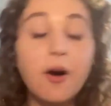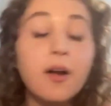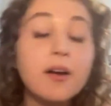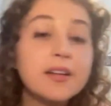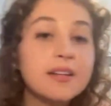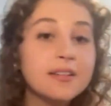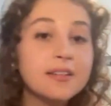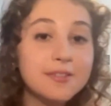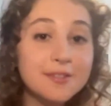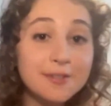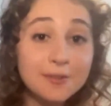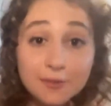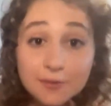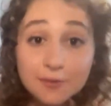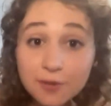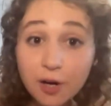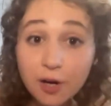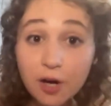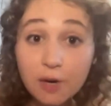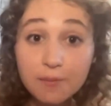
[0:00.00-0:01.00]
audience
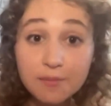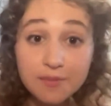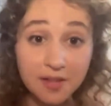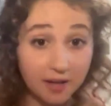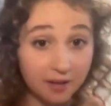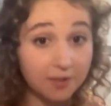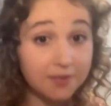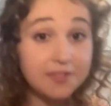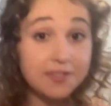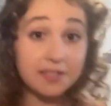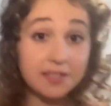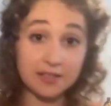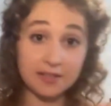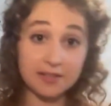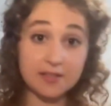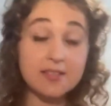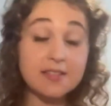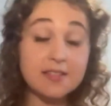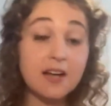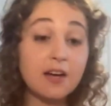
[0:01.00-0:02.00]
from the LTE
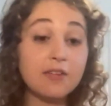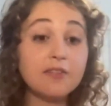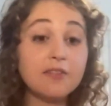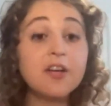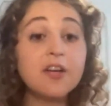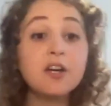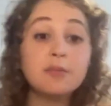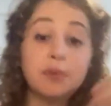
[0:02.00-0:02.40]
itself,